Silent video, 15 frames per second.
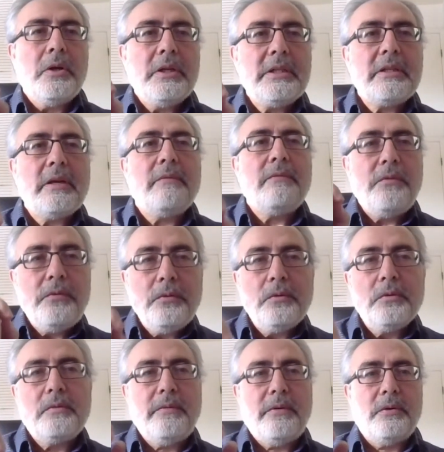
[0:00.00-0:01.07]
is a
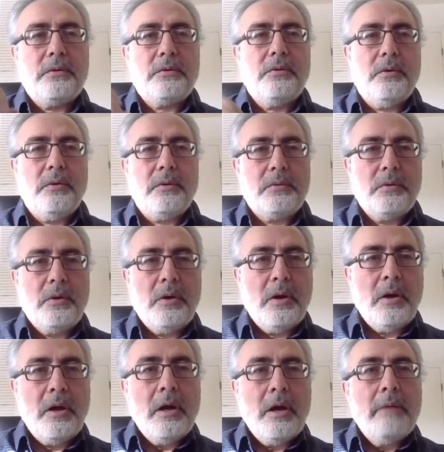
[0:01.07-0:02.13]
food for thought.
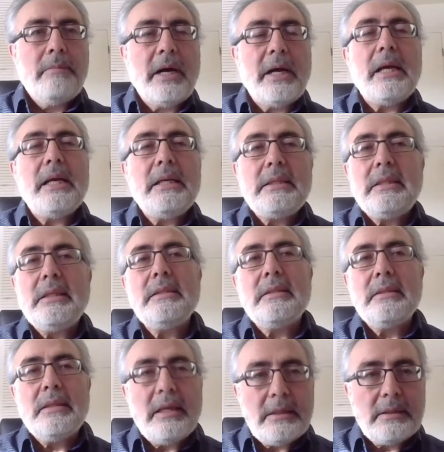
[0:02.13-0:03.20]
But it is
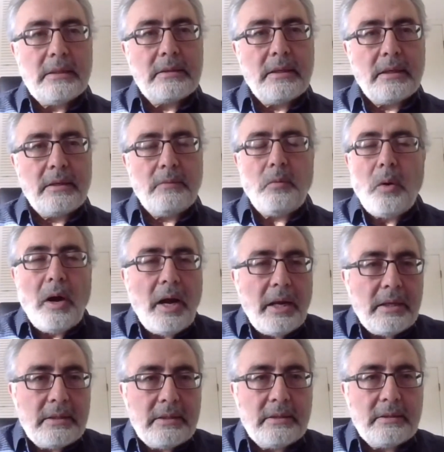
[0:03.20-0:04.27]
necessary. Why
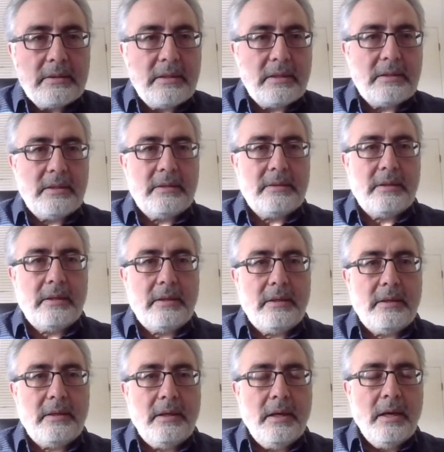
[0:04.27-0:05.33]
it is necessary?
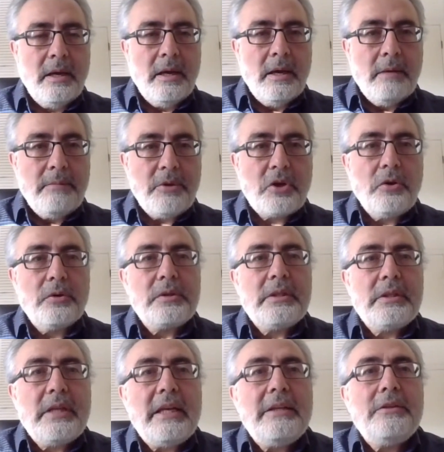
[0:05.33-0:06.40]
Because
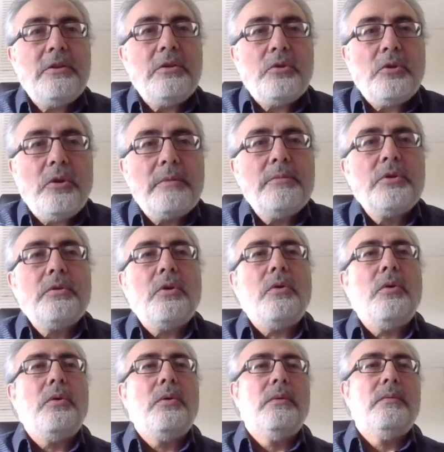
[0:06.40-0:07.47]
they determine the
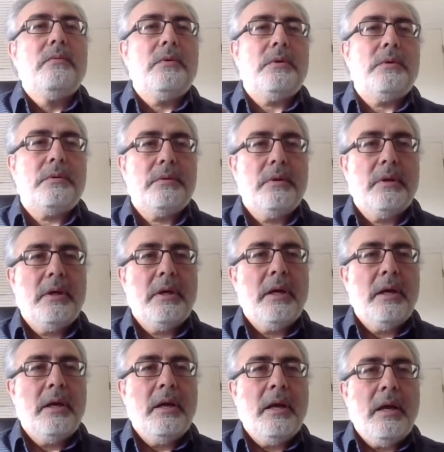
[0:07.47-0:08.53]
whole world.
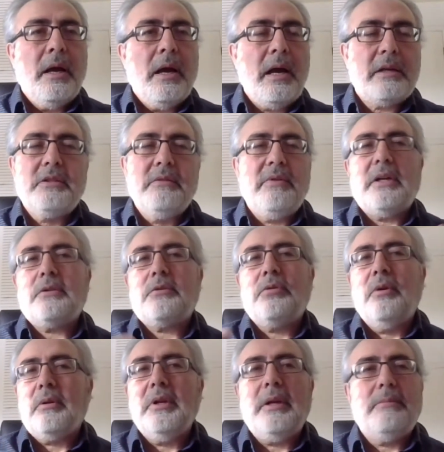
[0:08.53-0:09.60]
Actually, we are
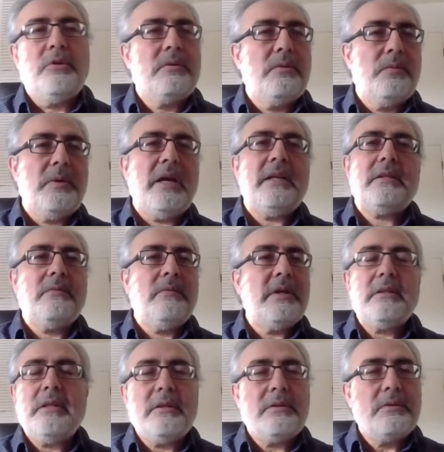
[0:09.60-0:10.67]
talking about the West.
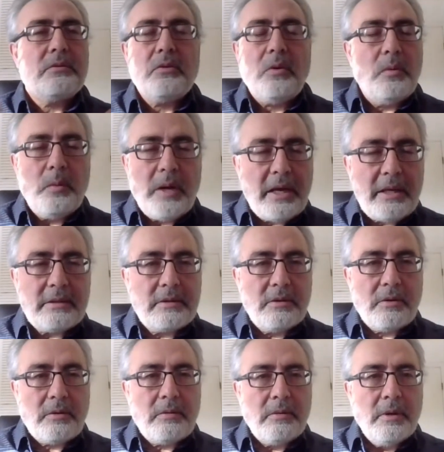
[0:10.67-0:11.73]
There is no West
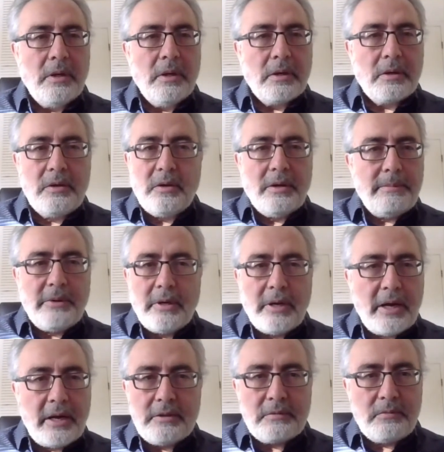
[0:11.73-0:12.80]
now.
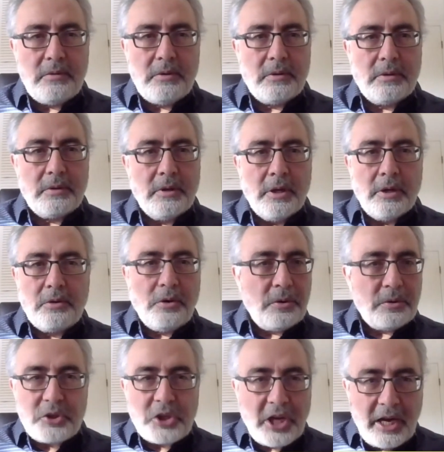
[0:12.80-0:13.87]
Globalized world.
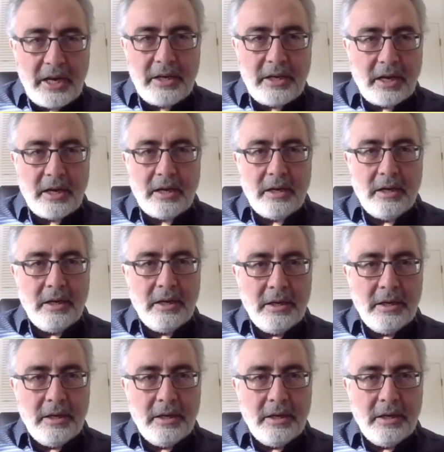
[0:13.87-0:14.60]
Go China.